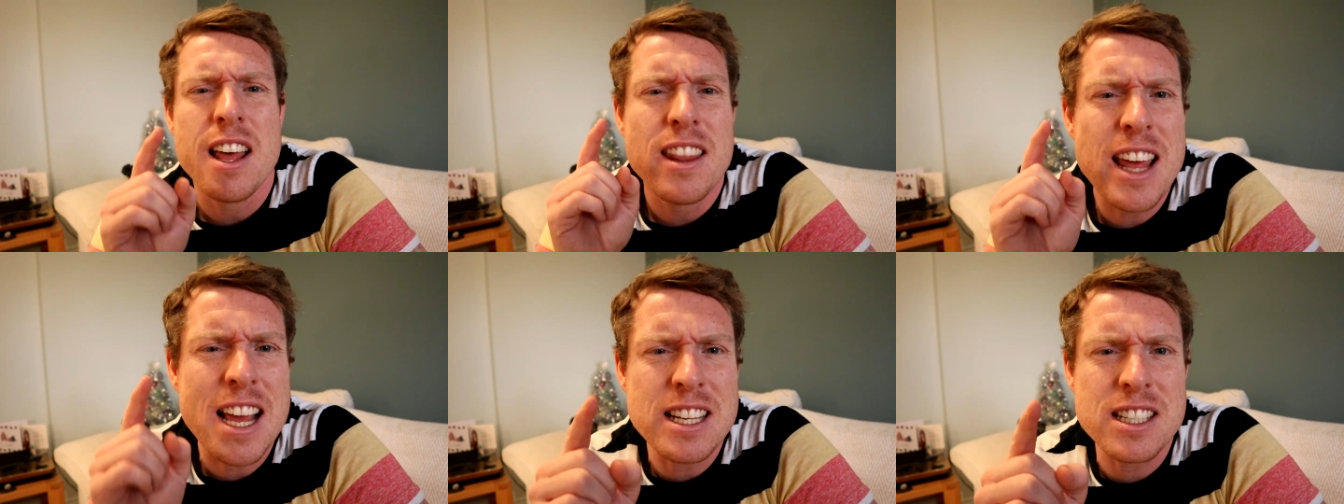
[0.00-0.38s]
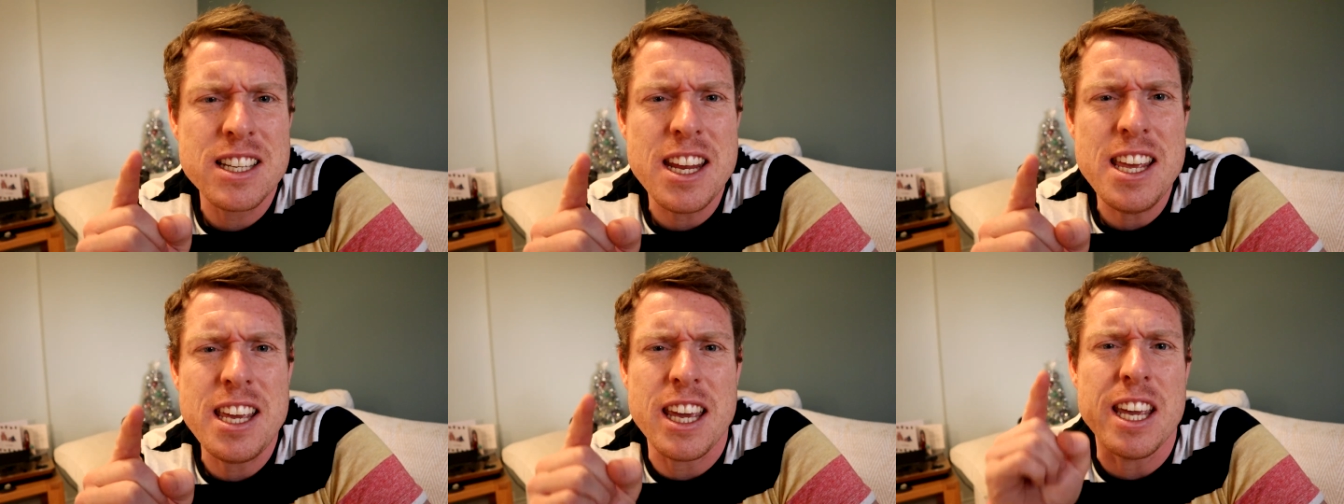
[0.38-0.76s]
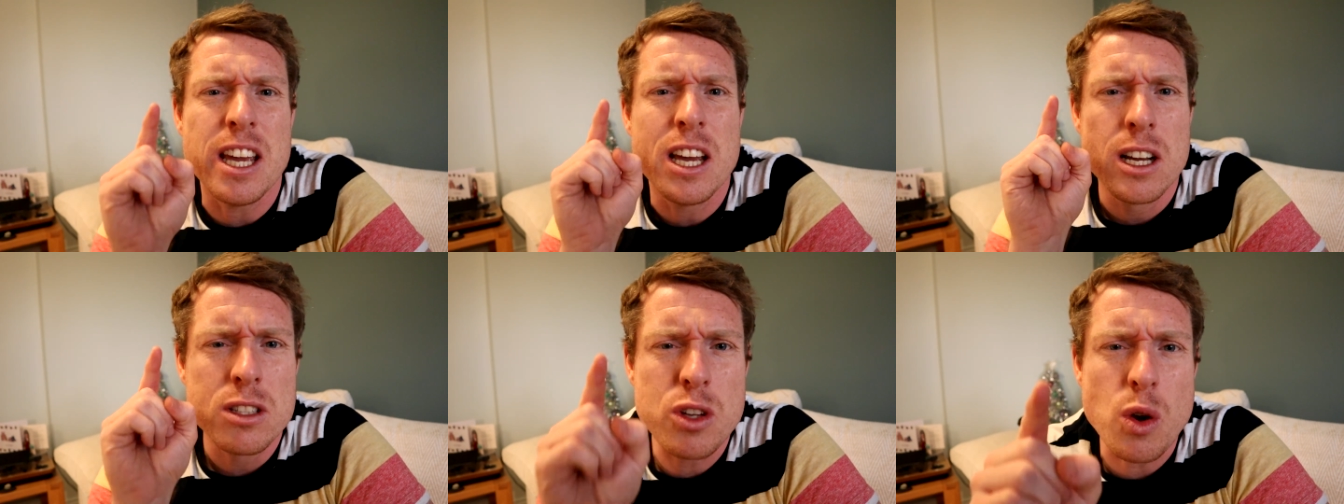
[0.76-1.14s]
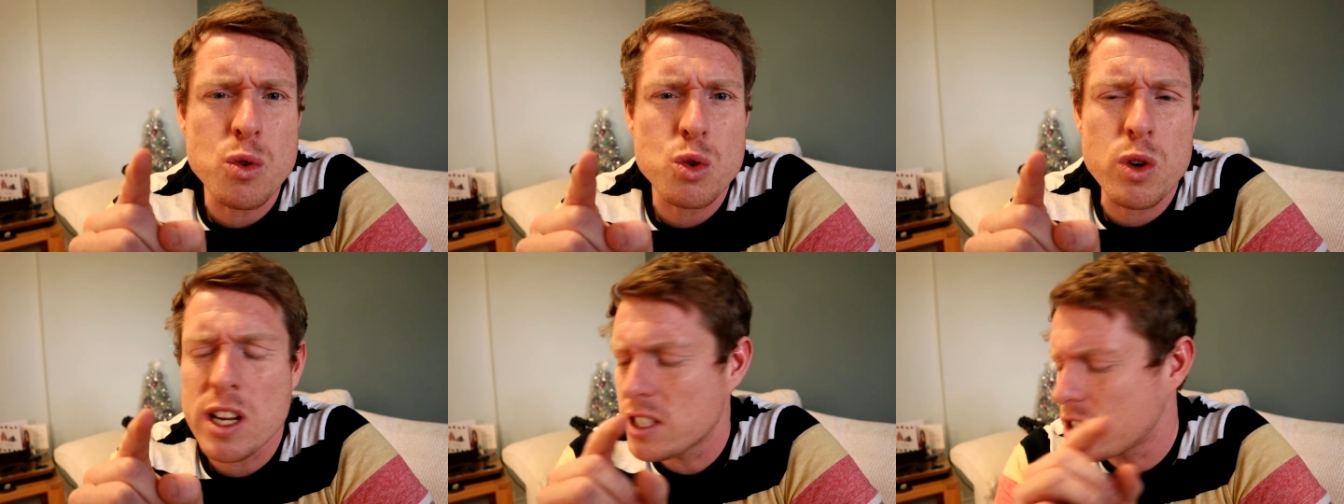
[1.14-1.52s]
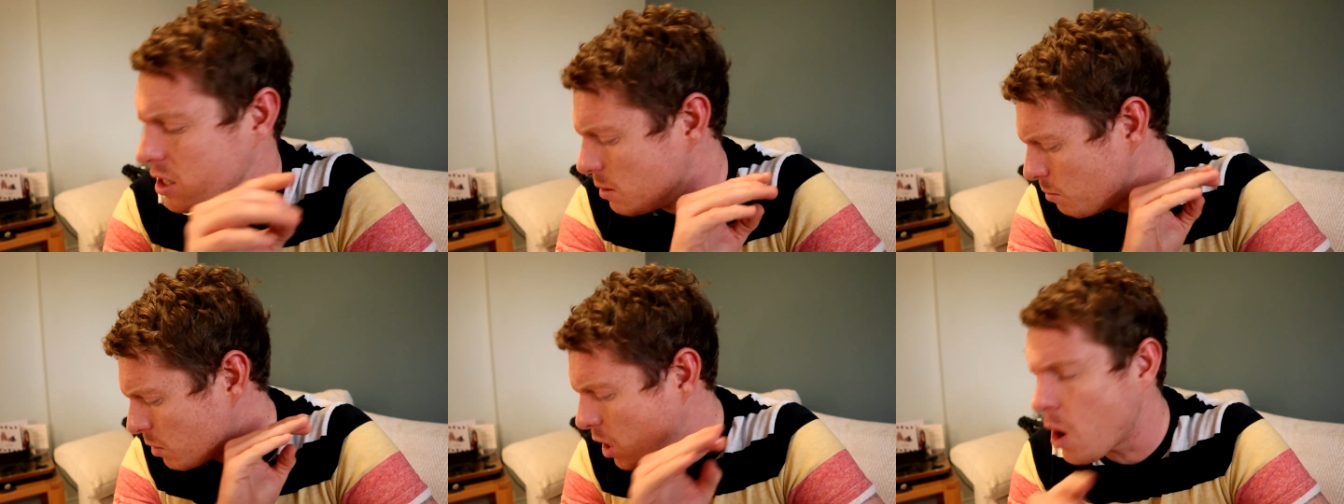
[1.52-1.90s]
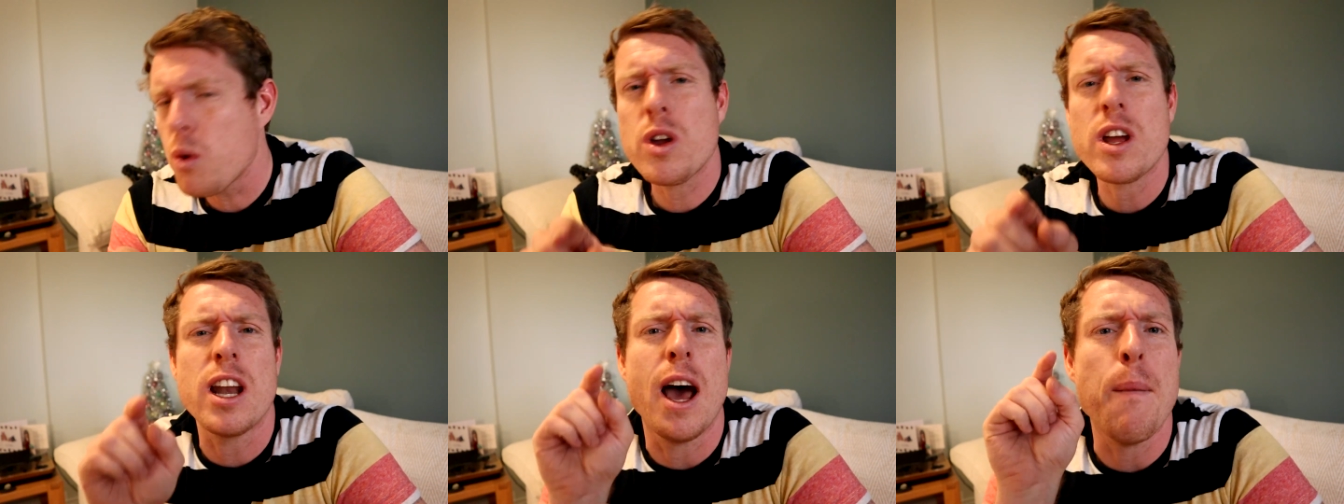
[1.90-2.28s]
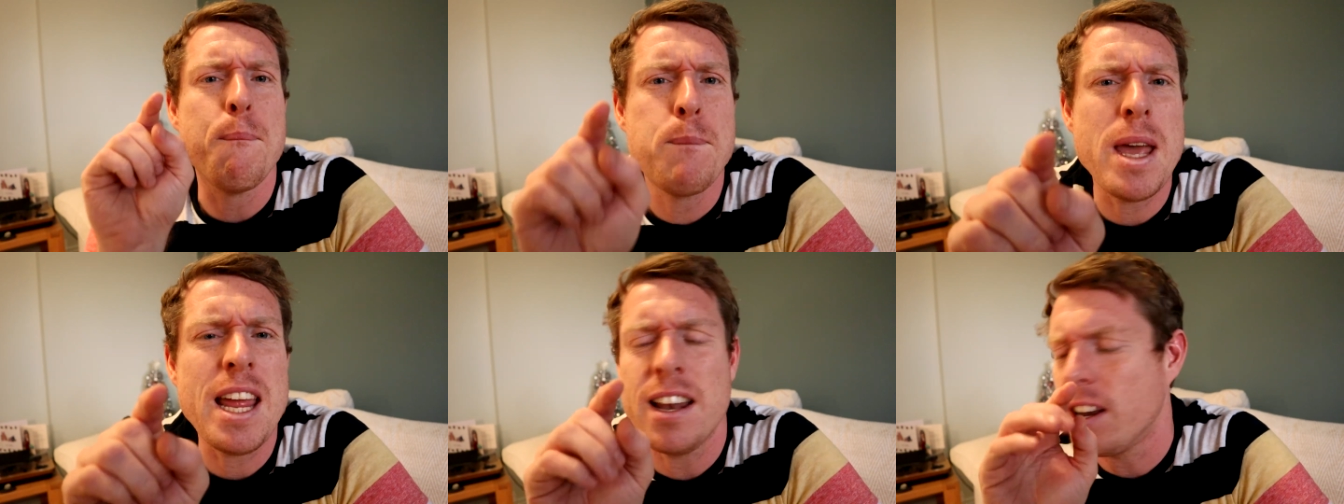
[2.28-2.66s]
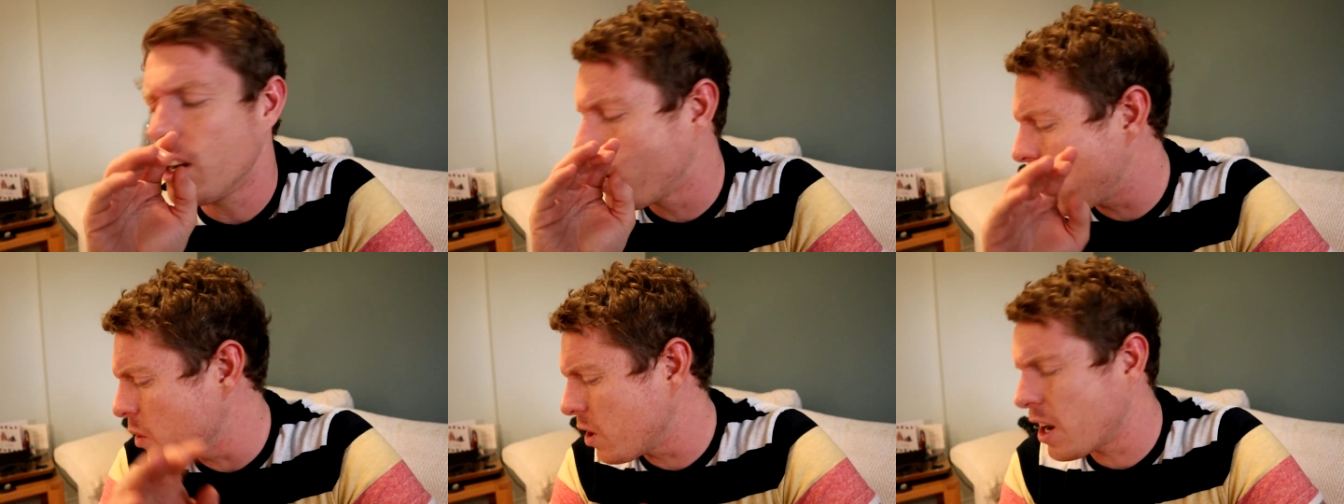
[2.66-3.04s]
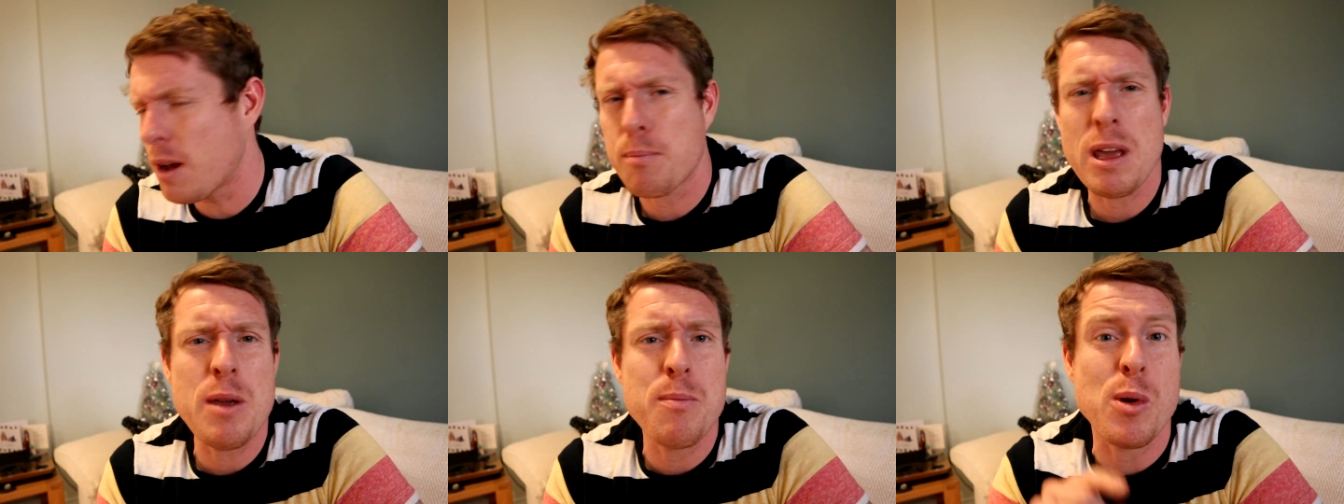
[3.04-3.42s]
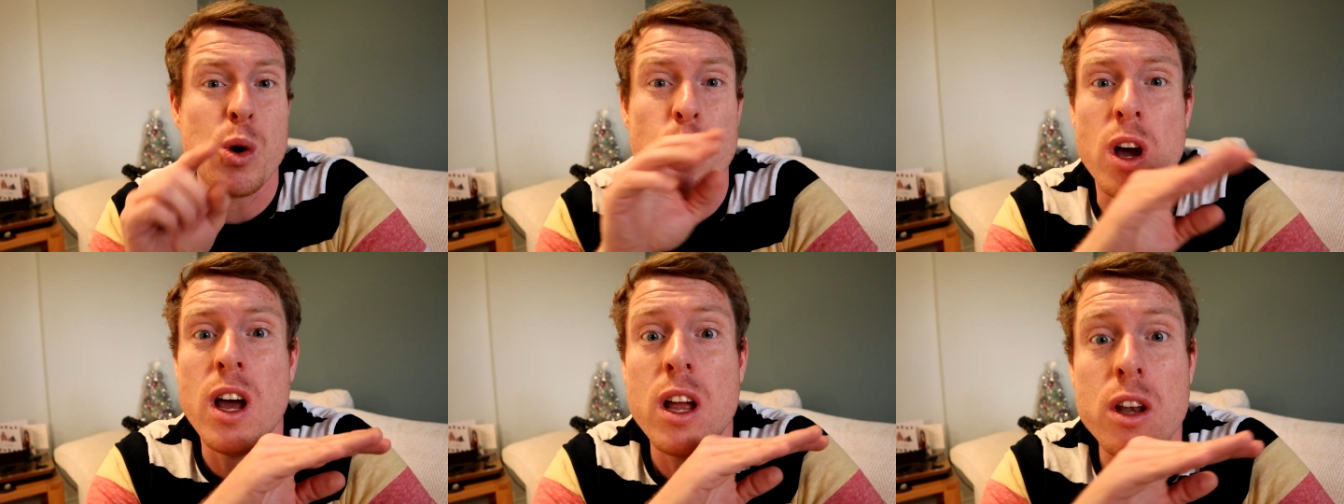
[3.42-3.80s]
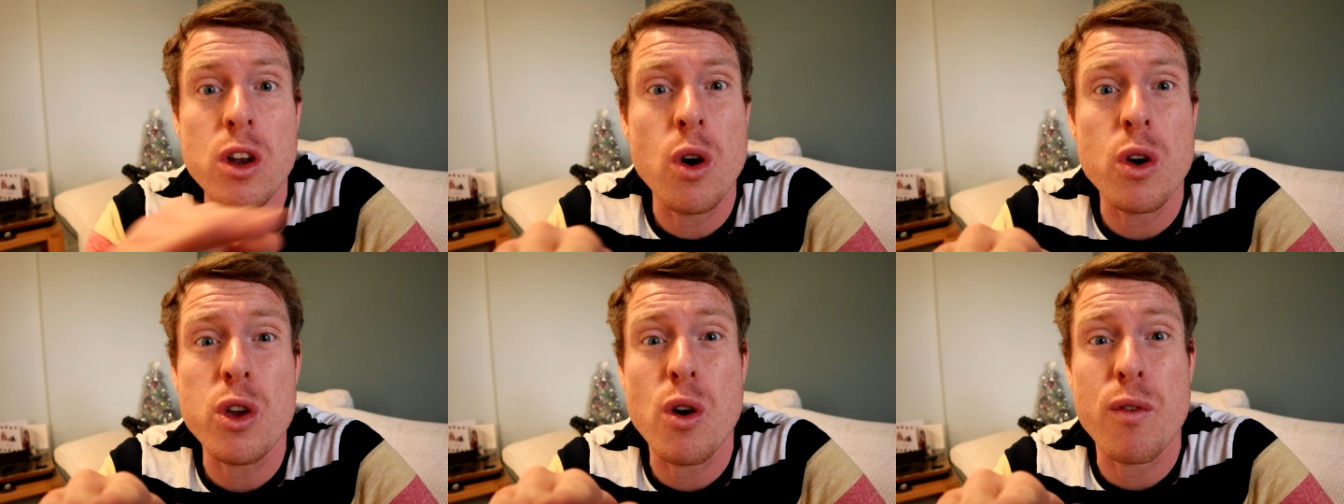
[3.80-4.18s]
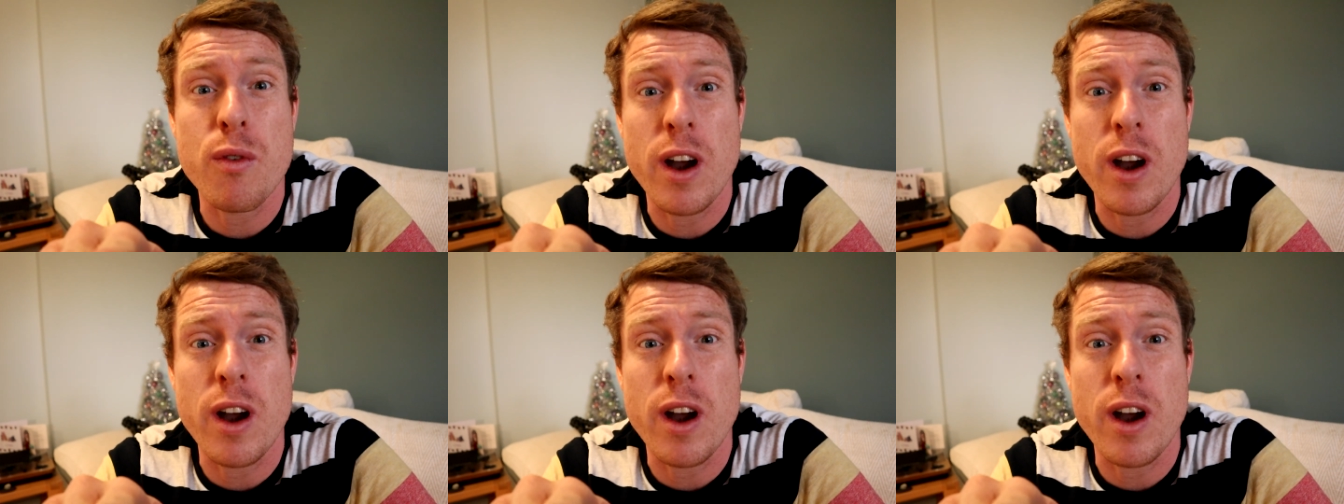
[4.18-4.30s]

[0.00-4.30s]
They're sneaky. Don't trust them. Coconut, bin, coconut people, not your